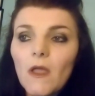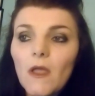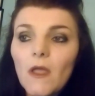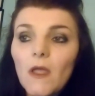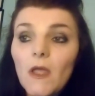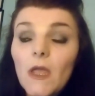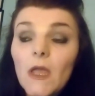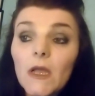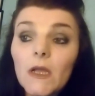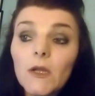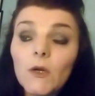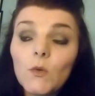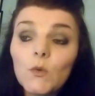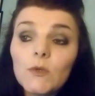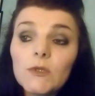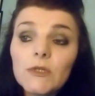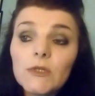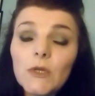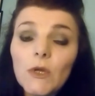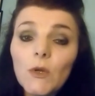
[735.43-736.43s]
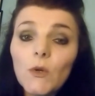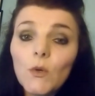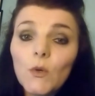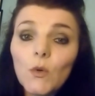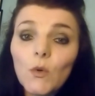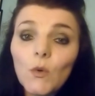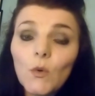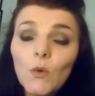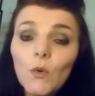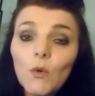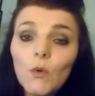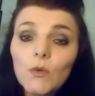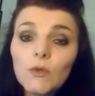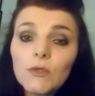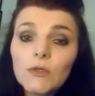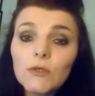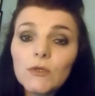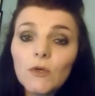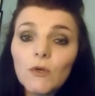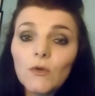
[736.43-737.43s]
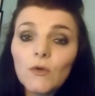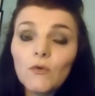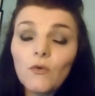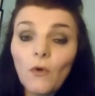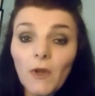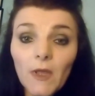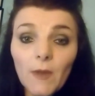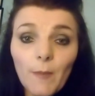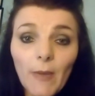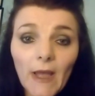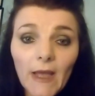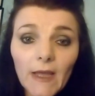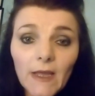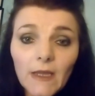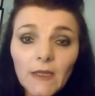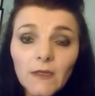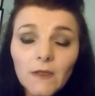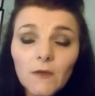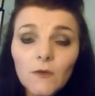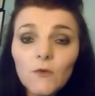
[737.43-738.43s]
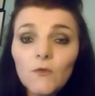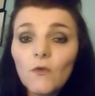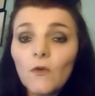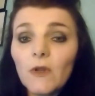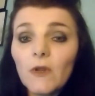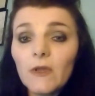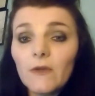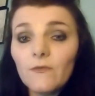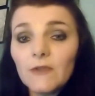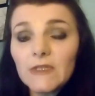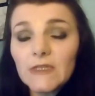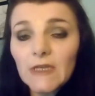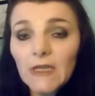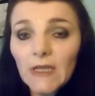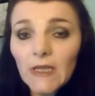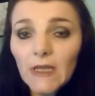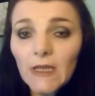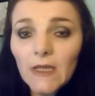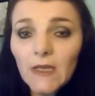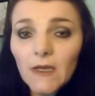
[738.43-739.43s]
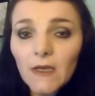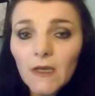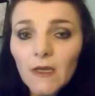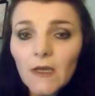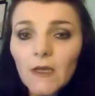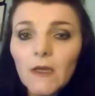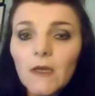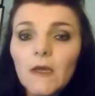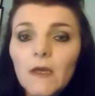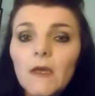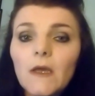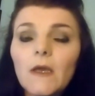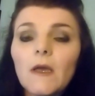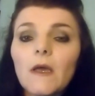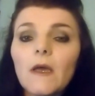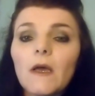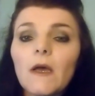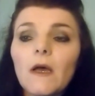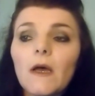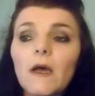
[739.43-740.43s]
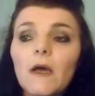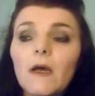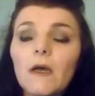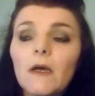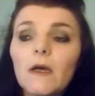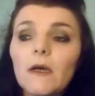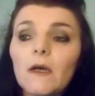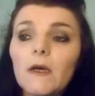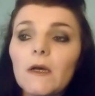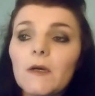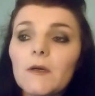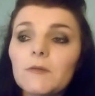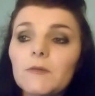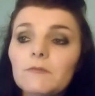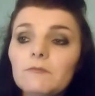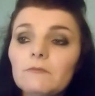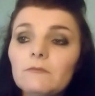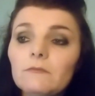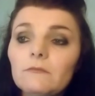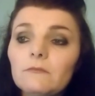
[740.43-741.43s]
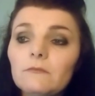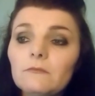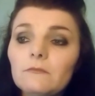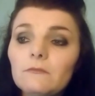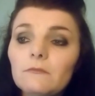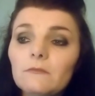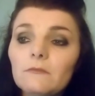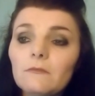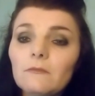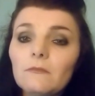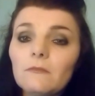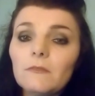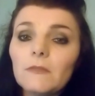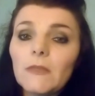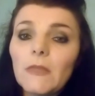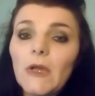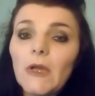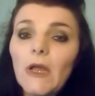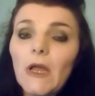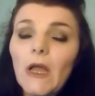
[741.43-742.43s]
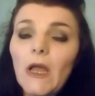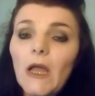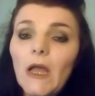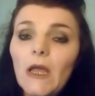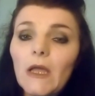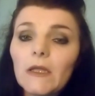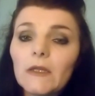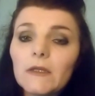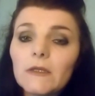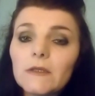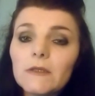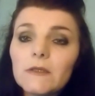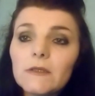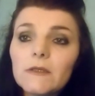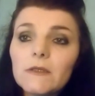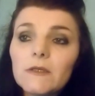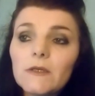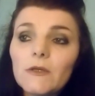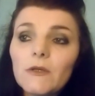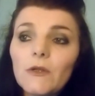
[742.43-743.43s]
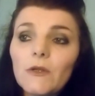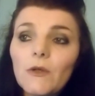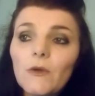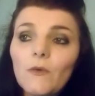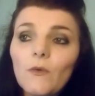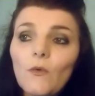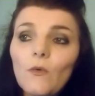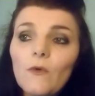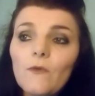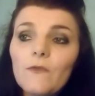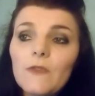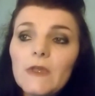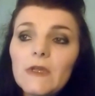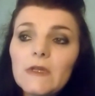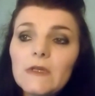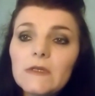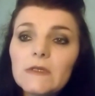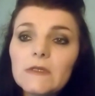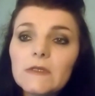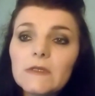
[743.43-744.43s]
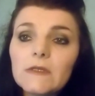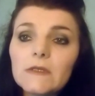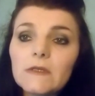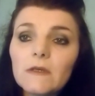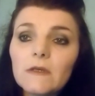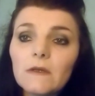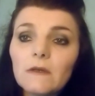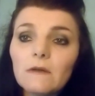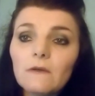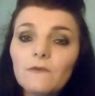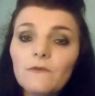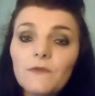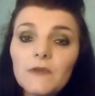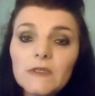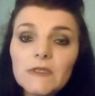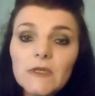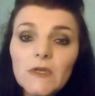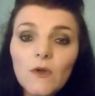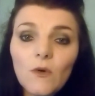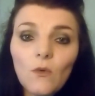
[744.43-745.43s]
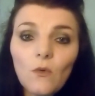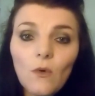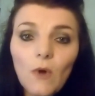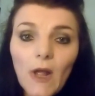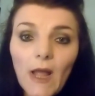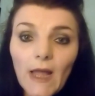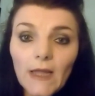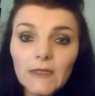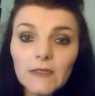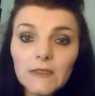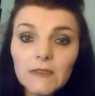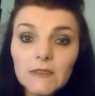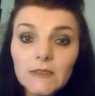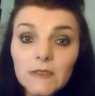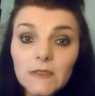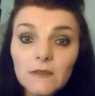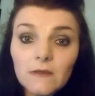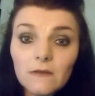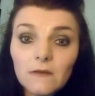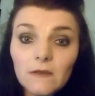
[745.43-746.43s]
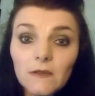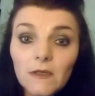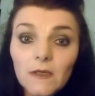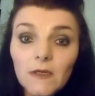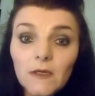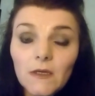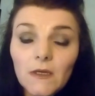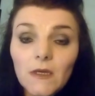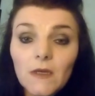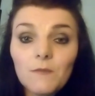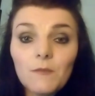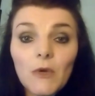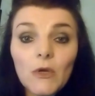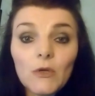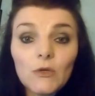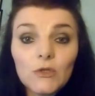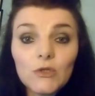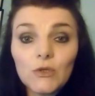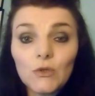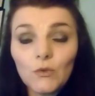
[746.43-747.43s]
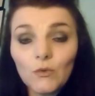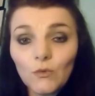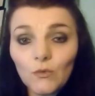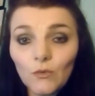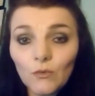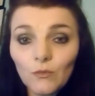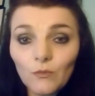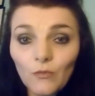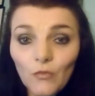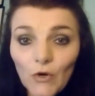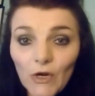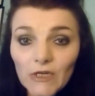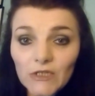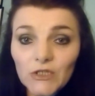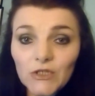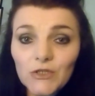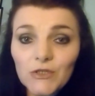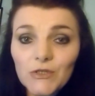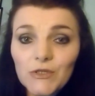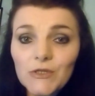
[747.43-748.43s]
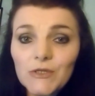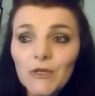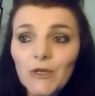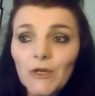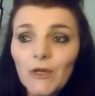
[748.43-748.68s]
It can also cause chronic pain, chronic fatigue, and all of these physical and emotional pressures.